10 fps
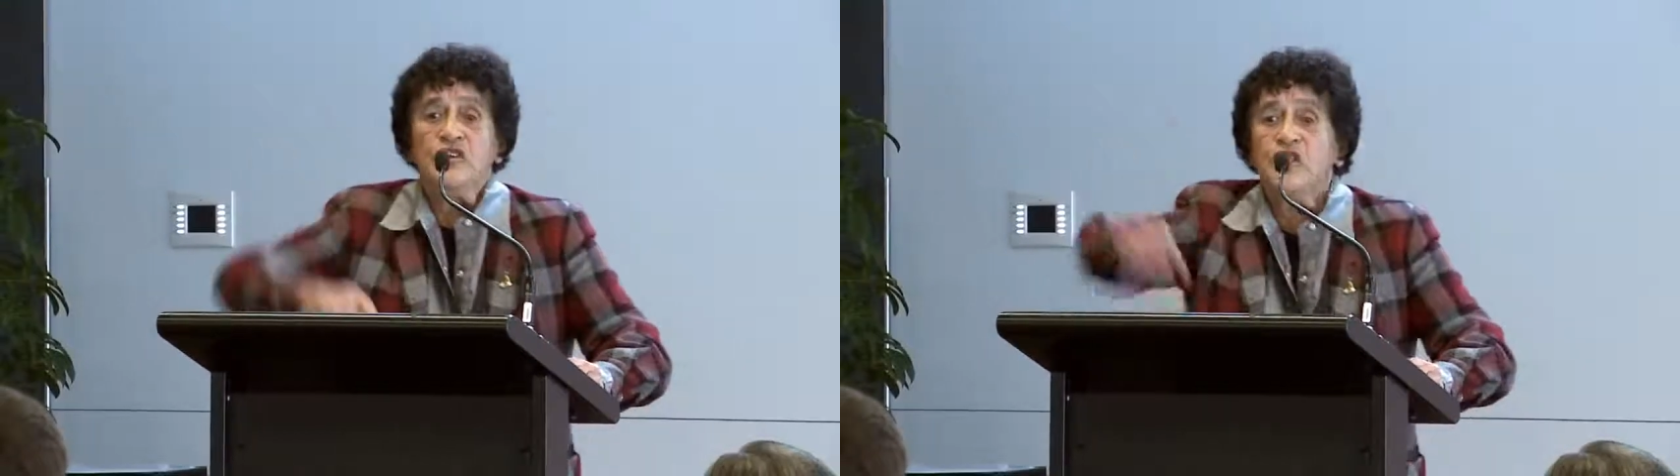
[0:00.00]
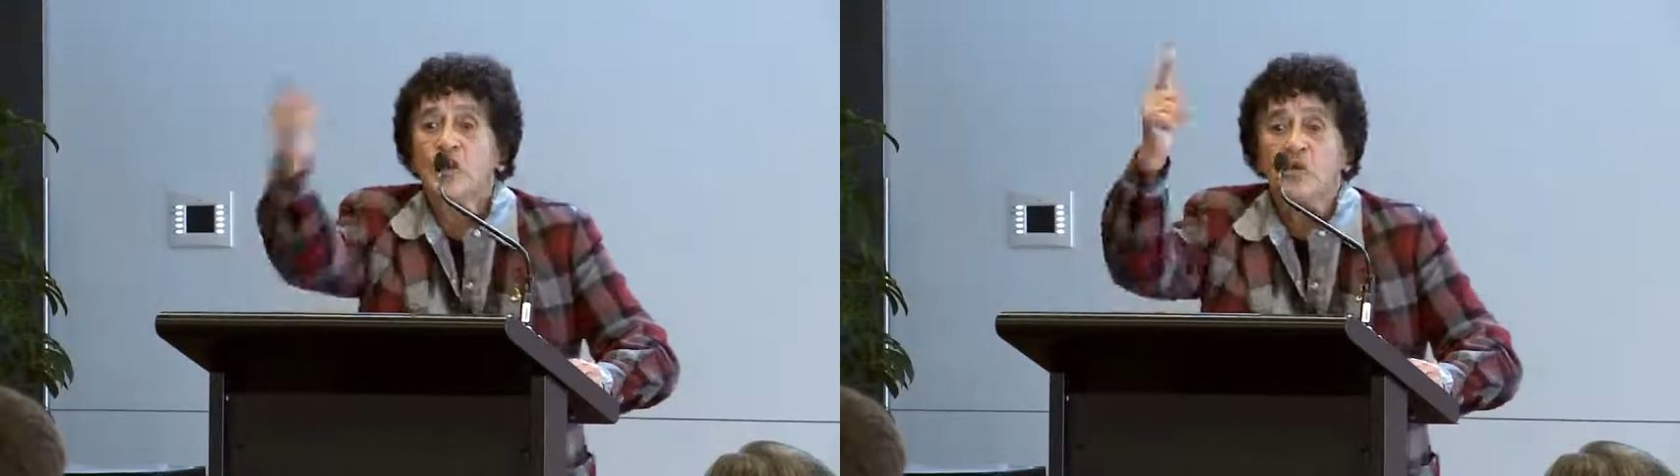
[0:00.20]

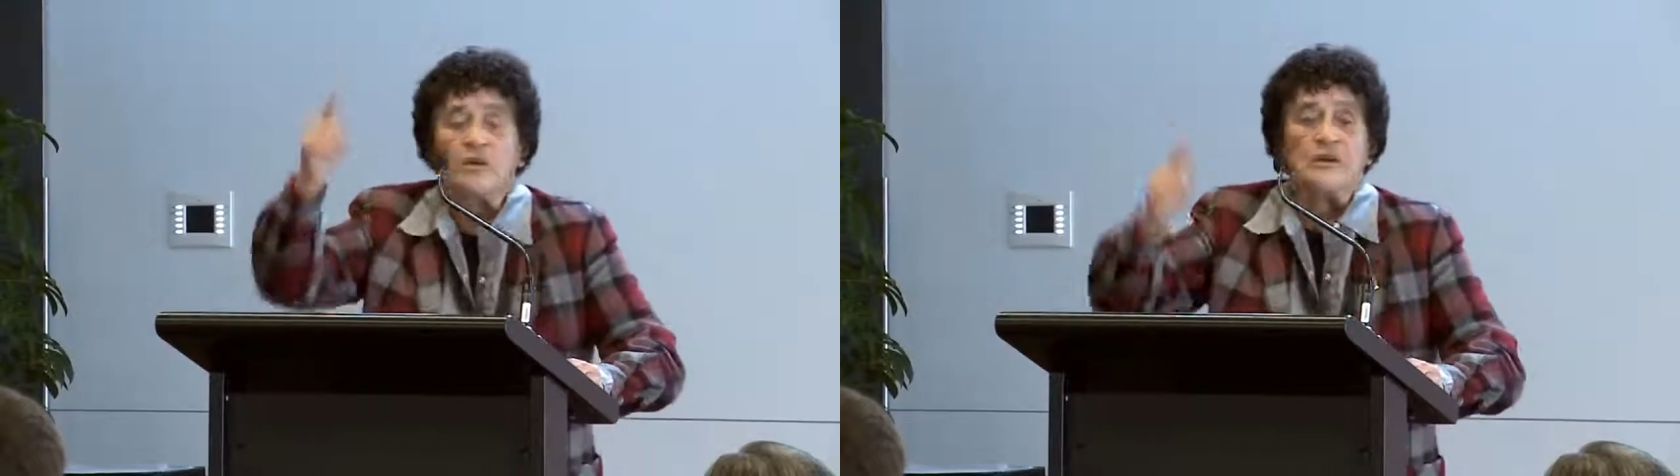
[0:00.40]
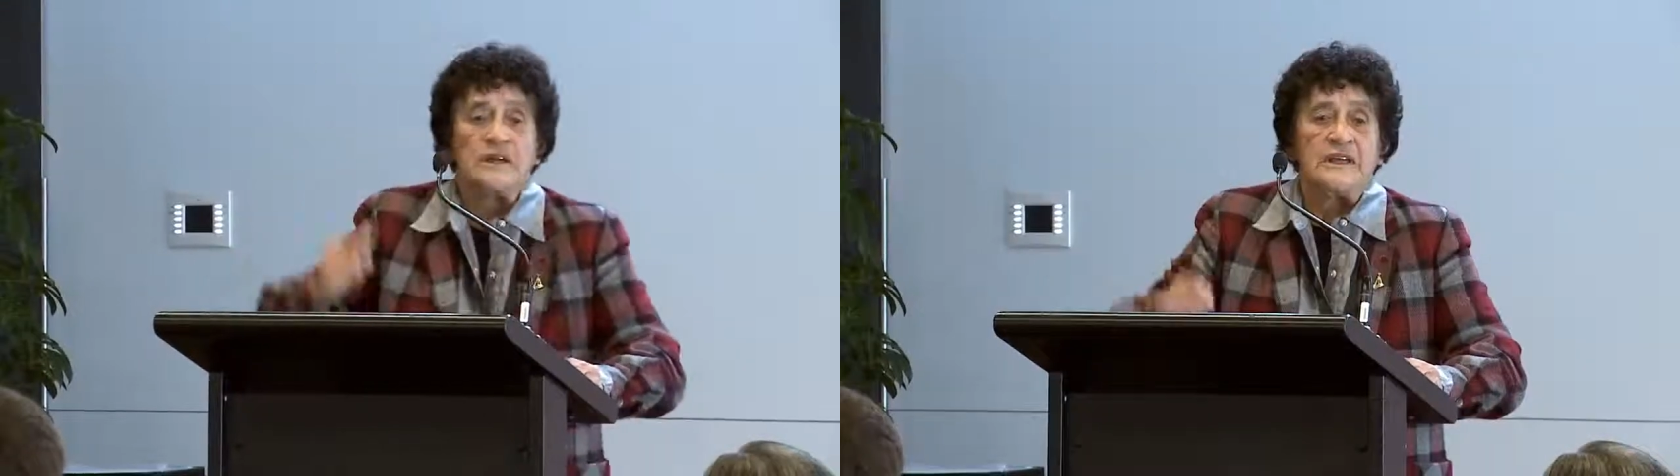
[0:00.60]

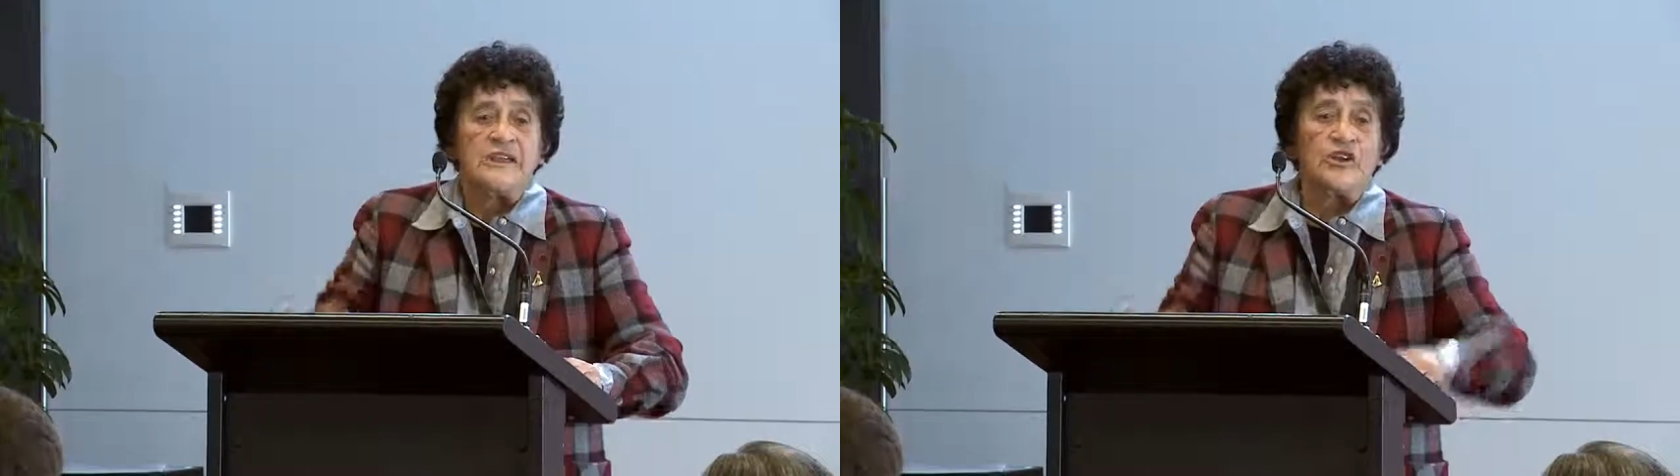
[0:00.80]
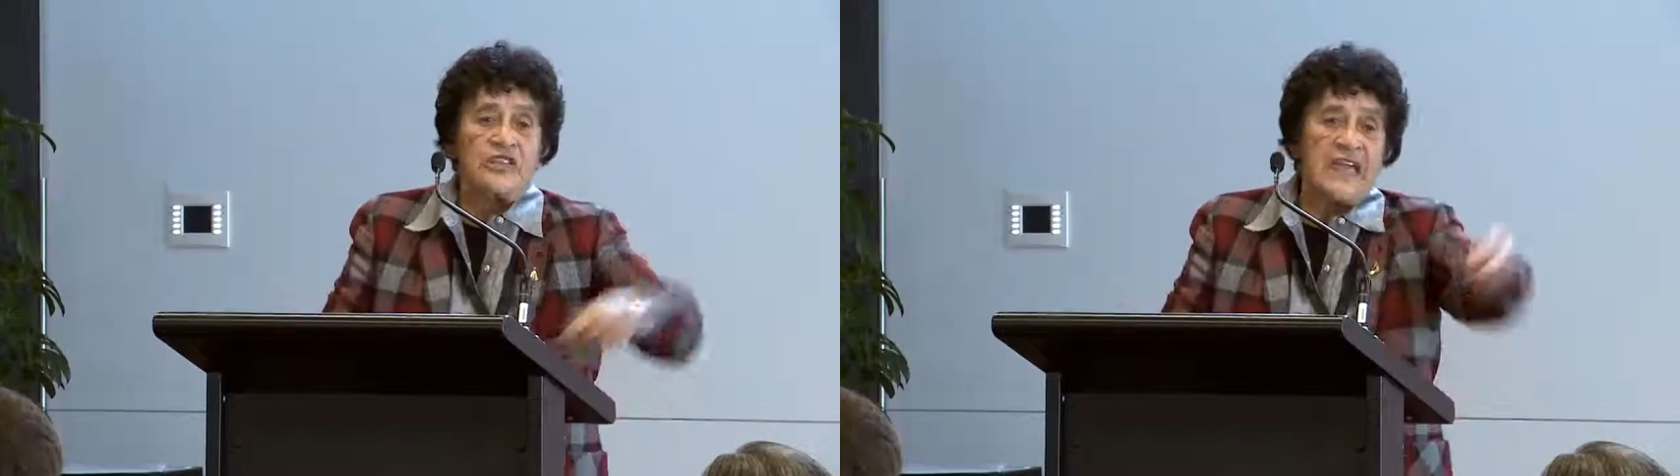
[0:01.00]
you,
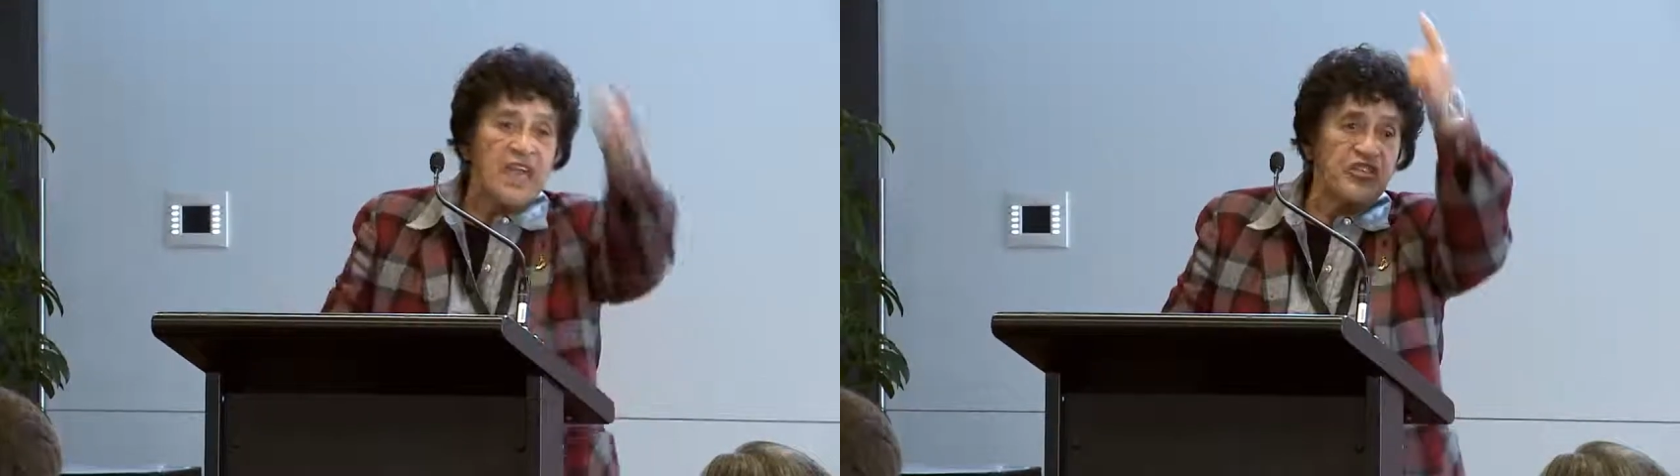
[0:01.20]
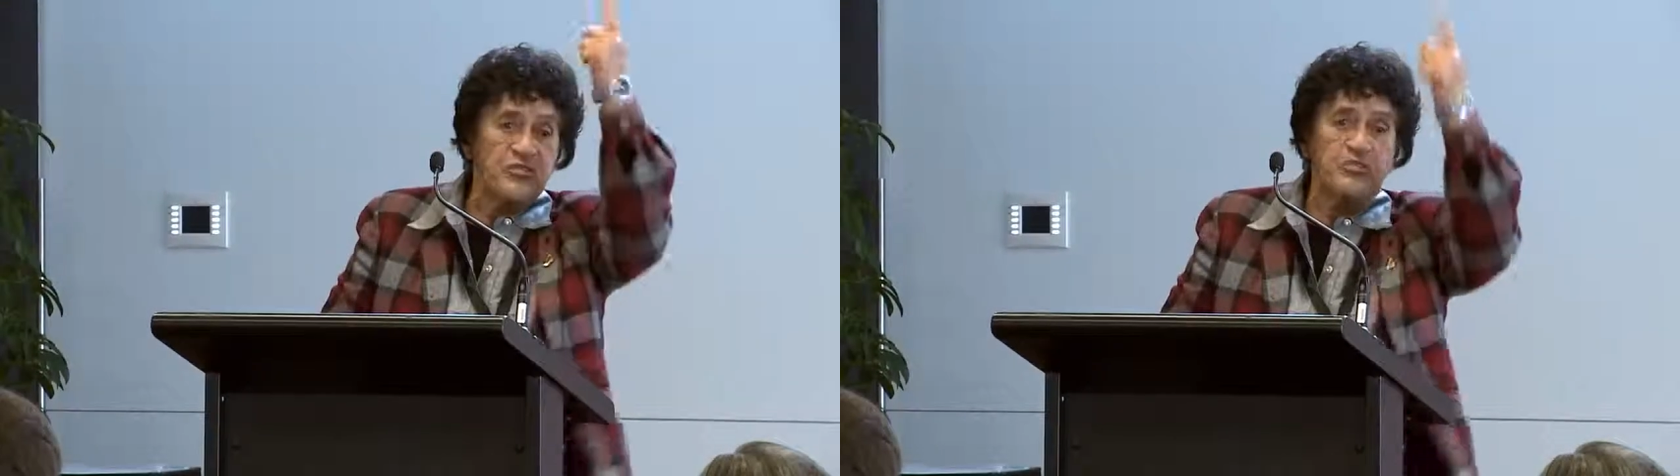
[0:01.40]
you're the
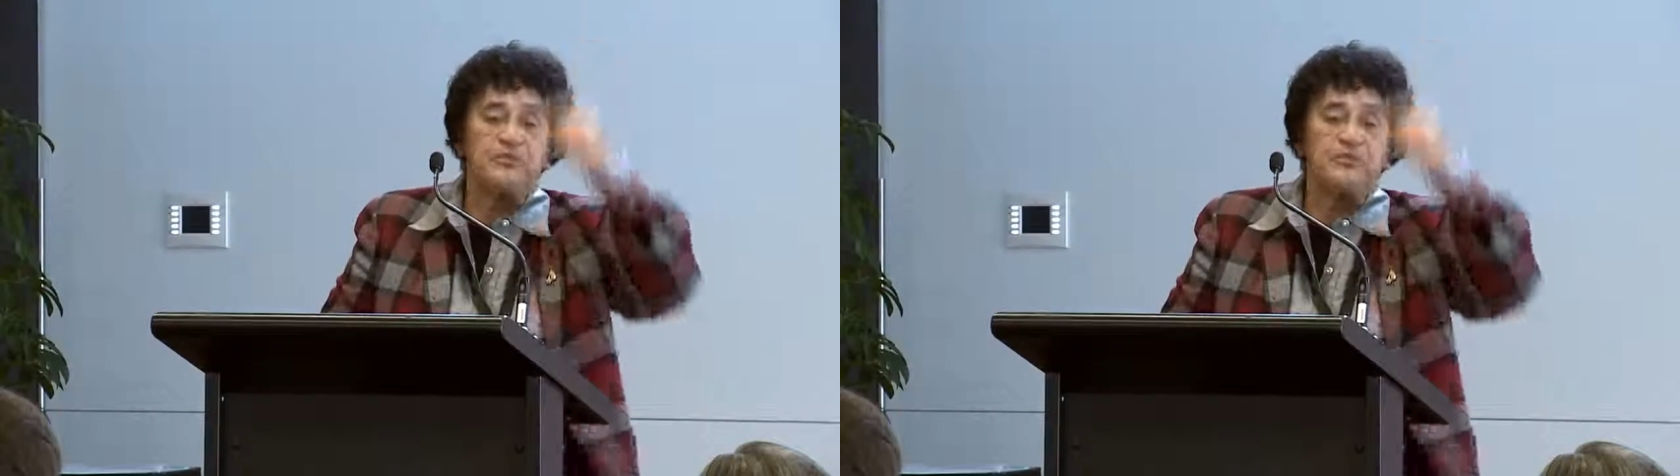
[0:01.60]
eighth